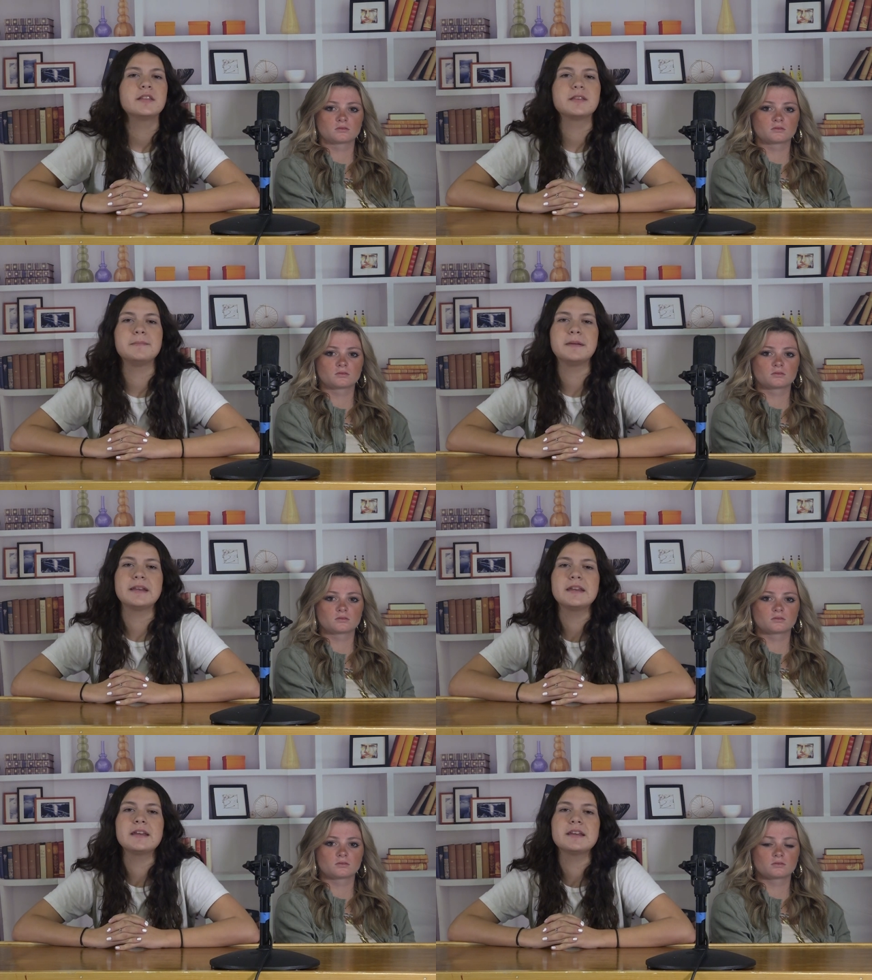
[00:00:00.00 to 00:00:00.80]
Speaker 1: The
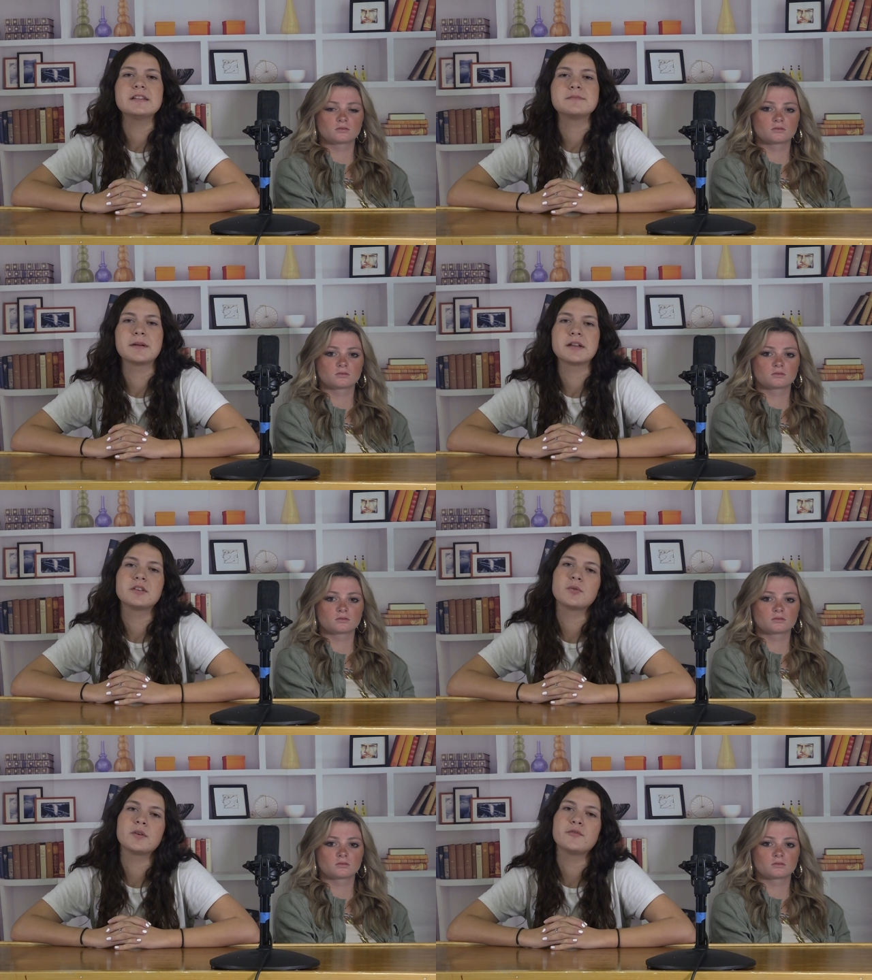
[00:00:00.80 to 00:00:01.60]
meeting is
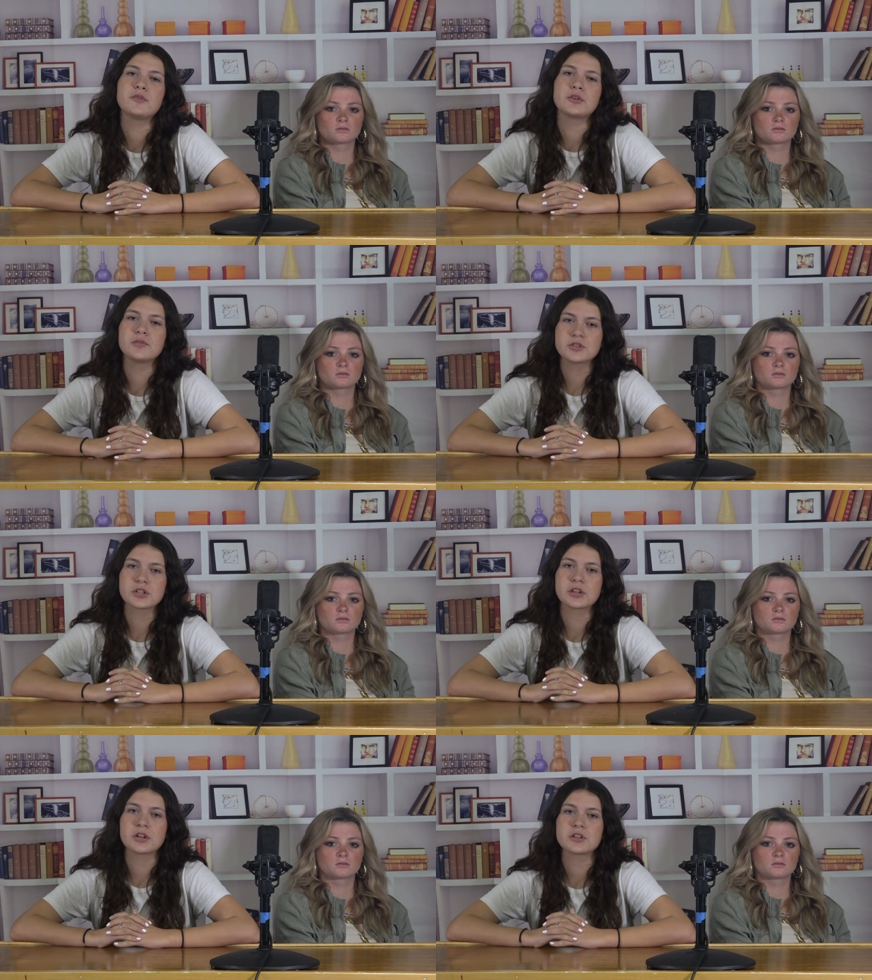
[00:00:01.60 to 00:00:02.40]
mandatory for new
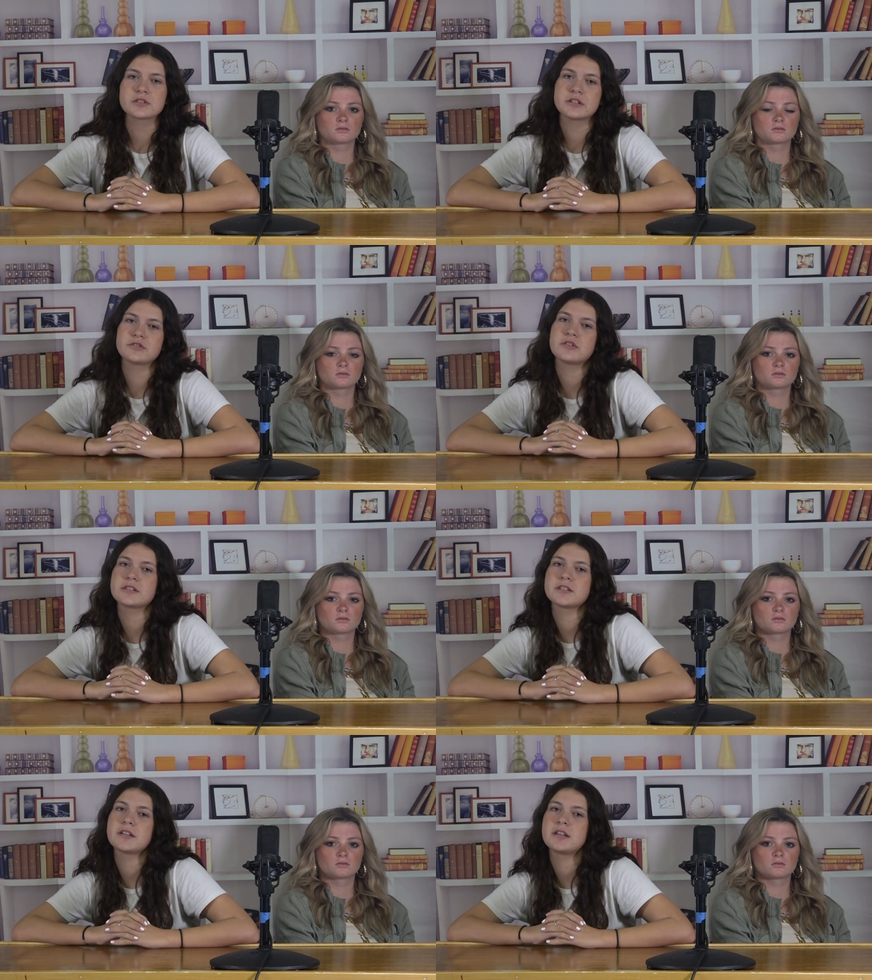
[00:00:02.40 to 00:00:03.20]
cheerleaders
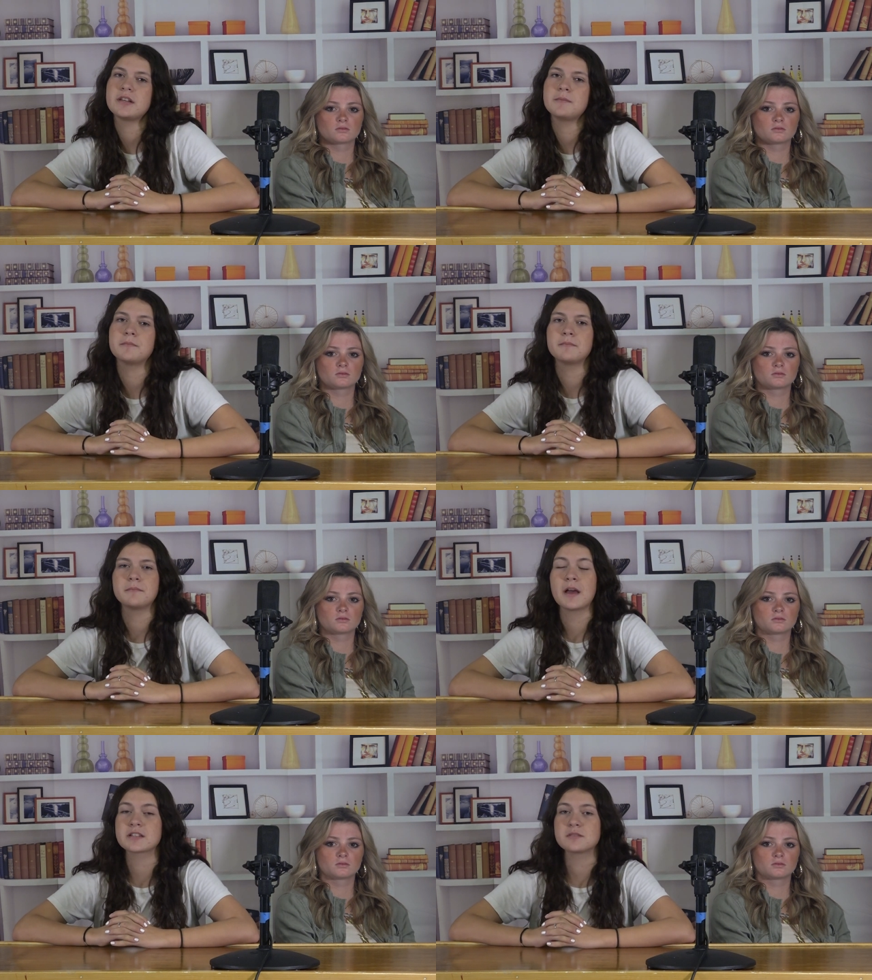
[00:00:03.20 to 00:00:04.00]
interested in
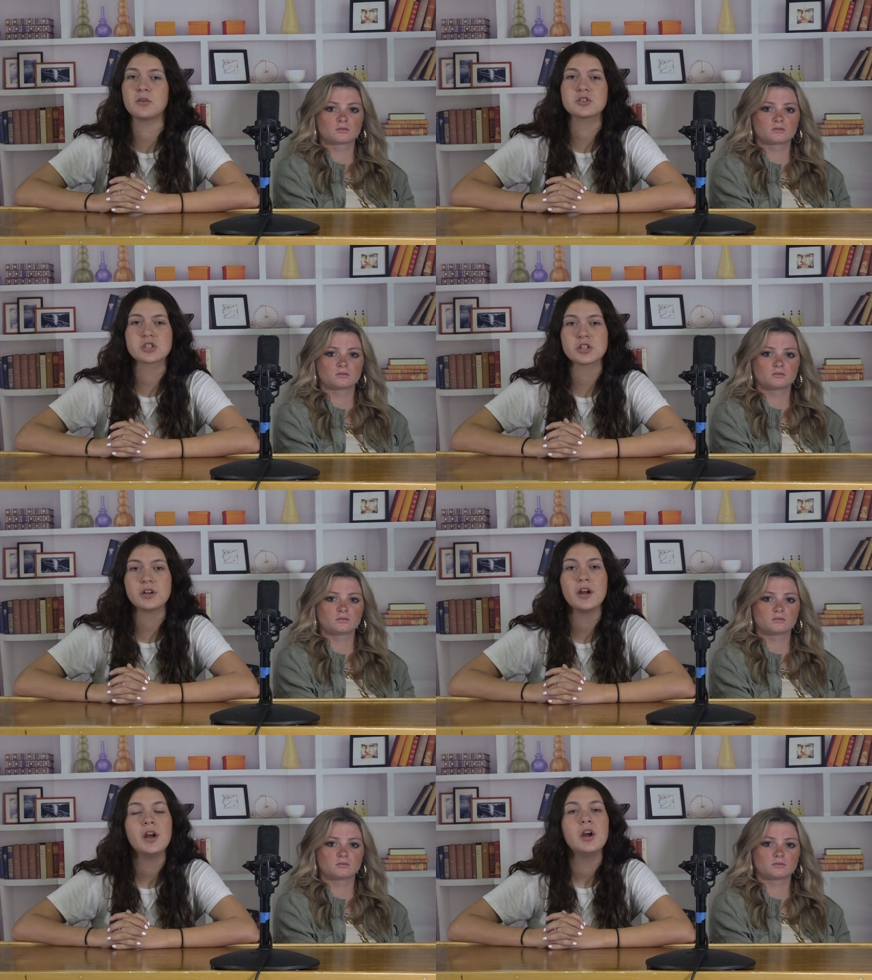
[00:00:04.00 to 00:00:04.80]
basketball cheer.